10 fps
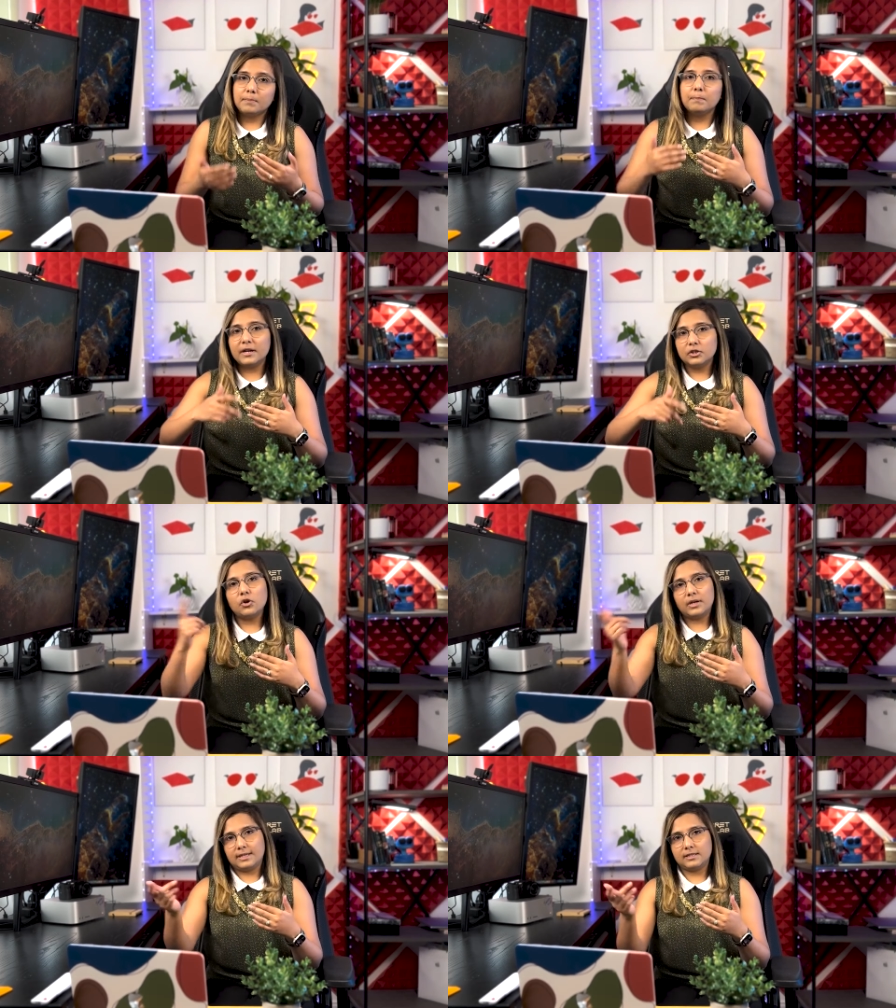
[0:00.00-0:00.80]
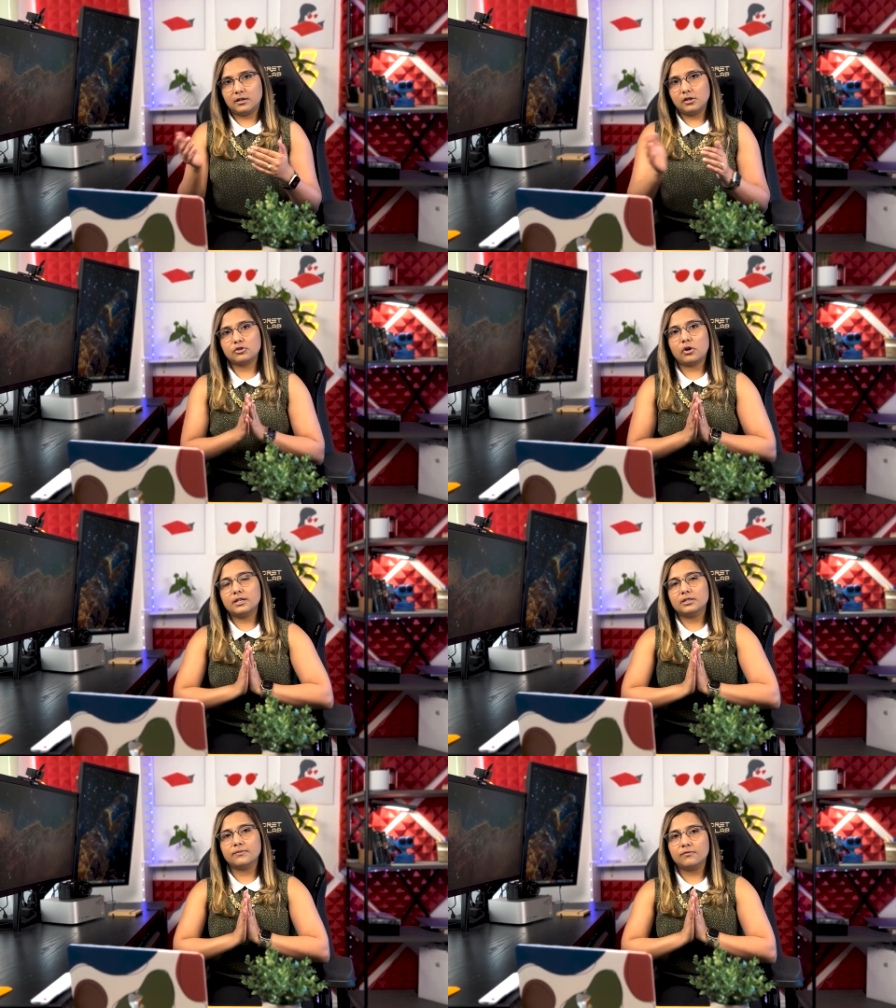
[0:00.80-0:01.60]
but your external
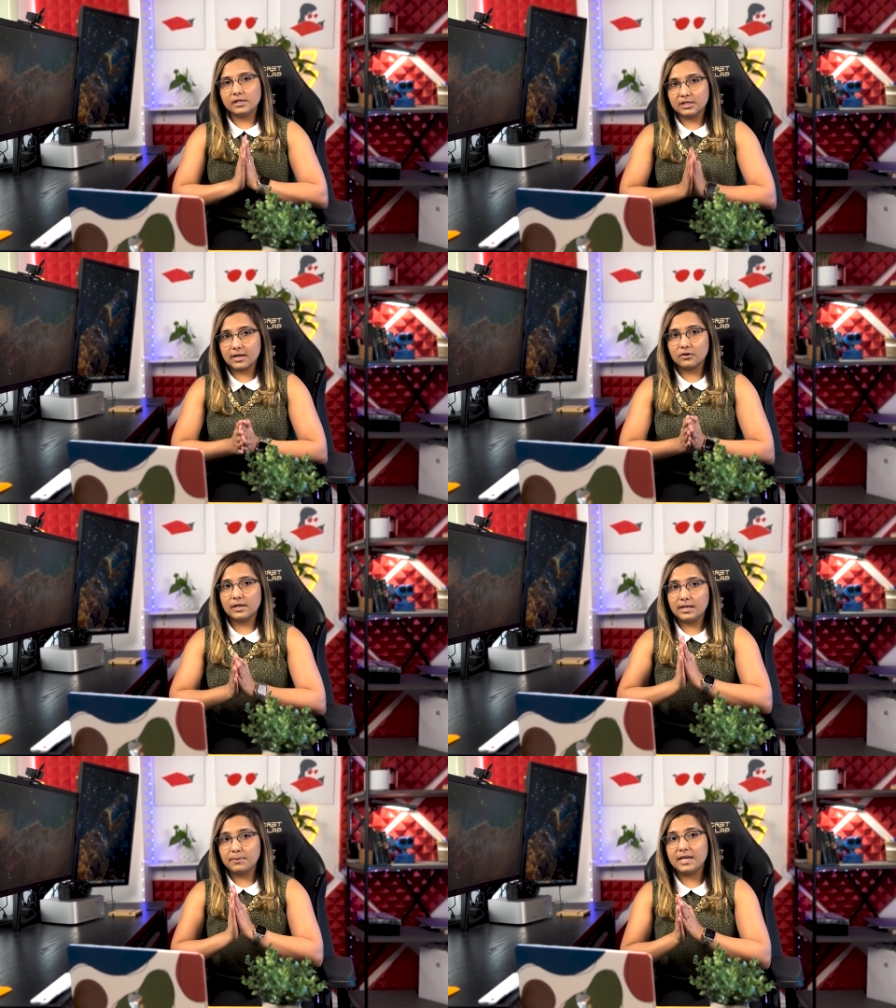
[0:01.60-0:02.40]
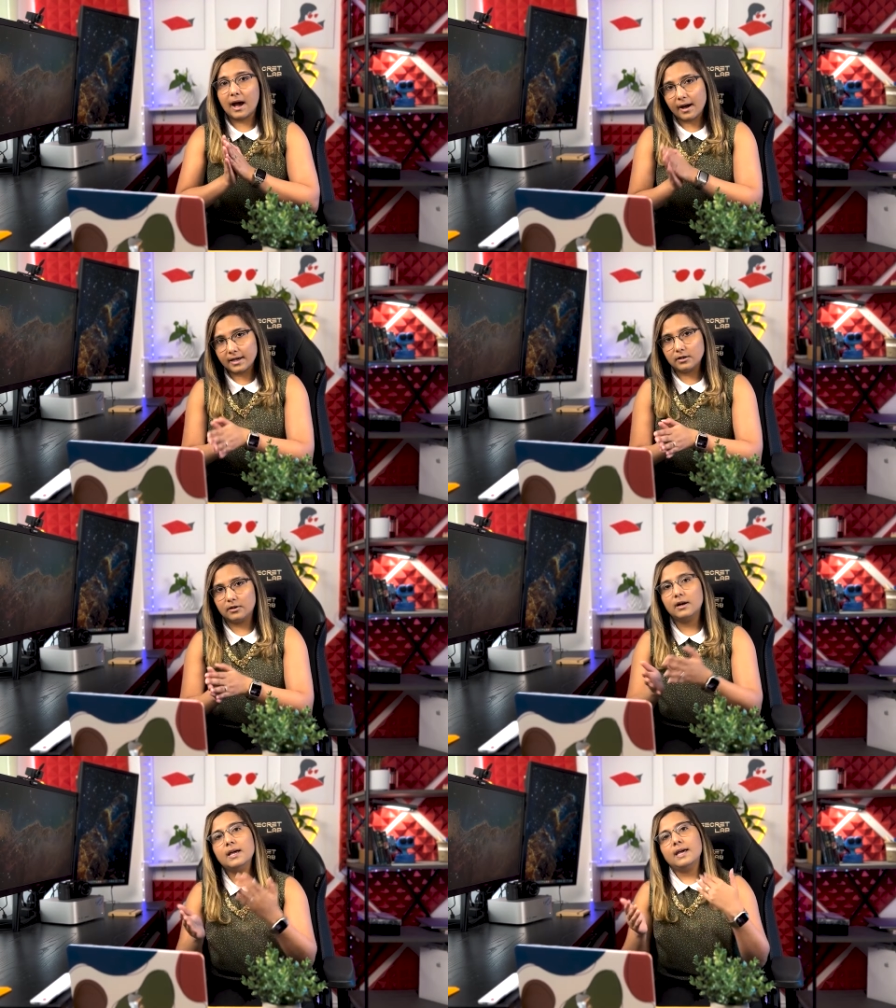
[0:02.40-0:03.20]
scholarship will generally be
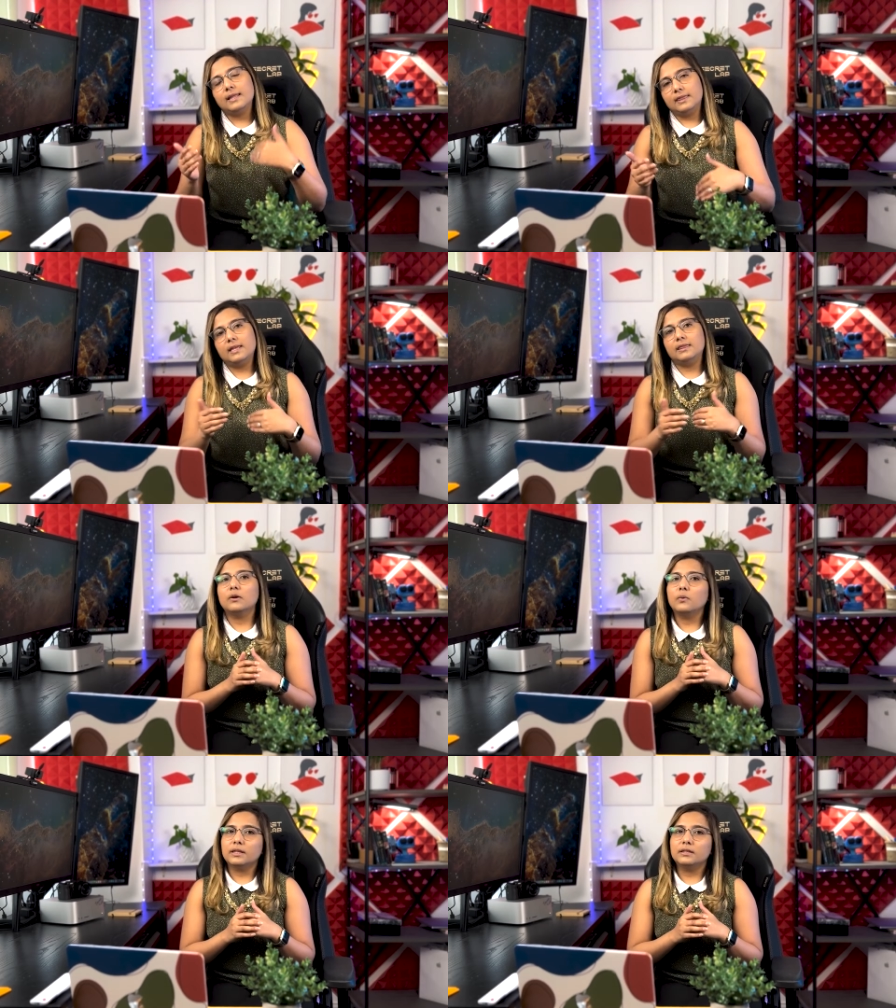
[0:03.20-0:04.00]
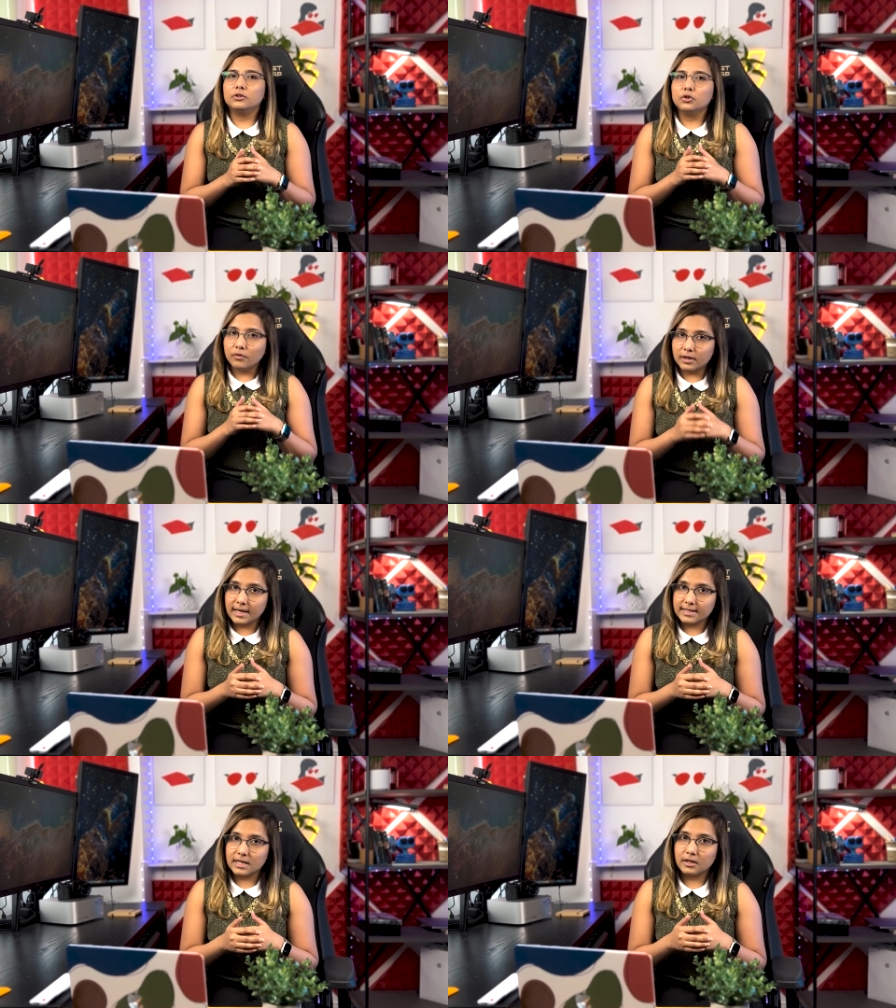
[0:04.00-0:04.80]
higher than the one you were
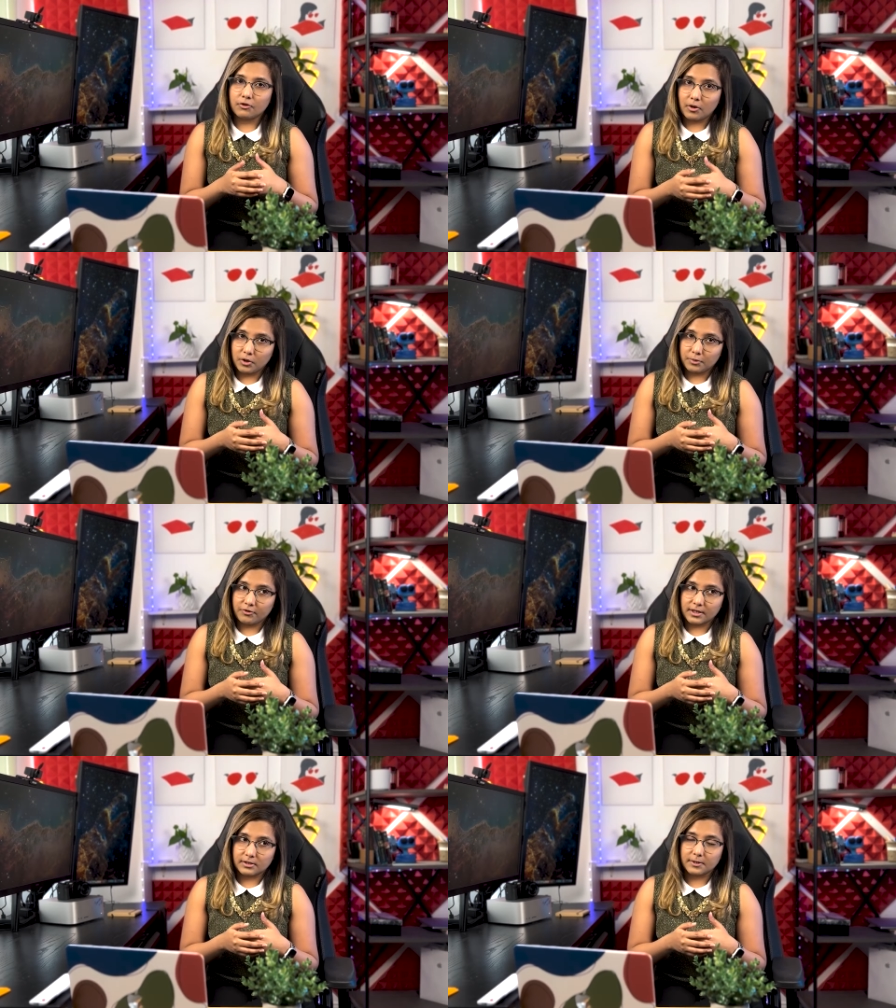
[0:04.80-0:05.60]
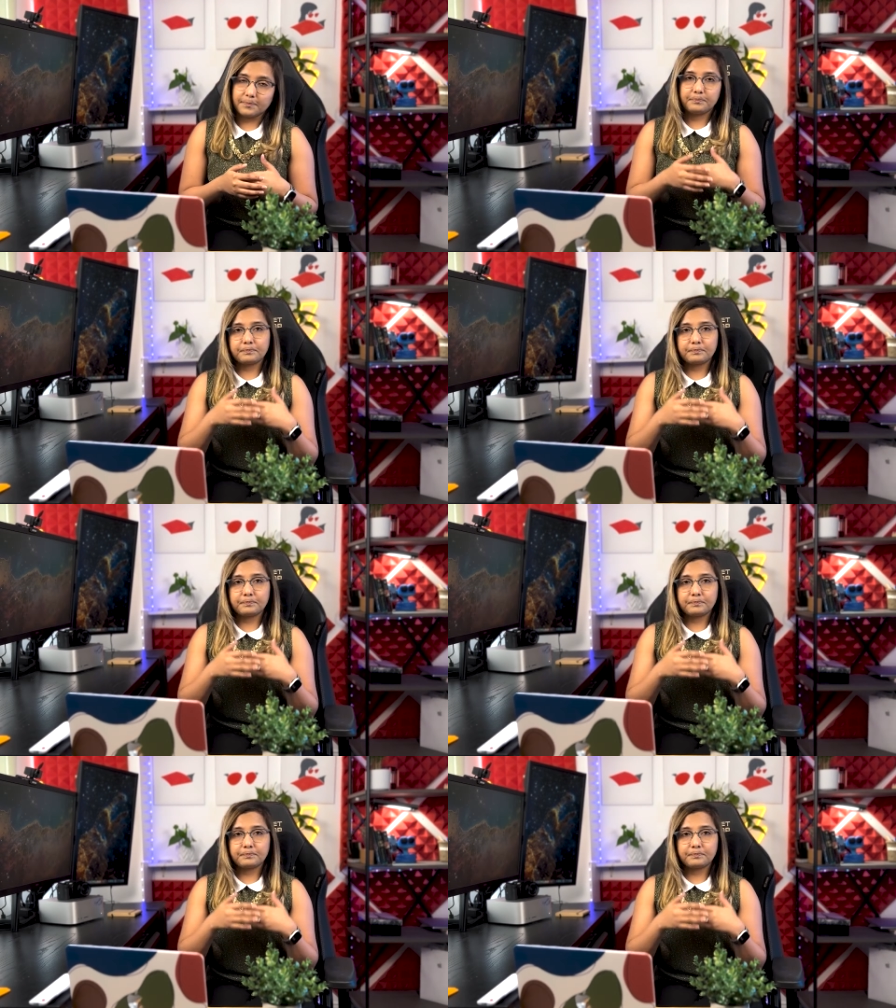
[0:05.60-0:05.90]
getting from your professor.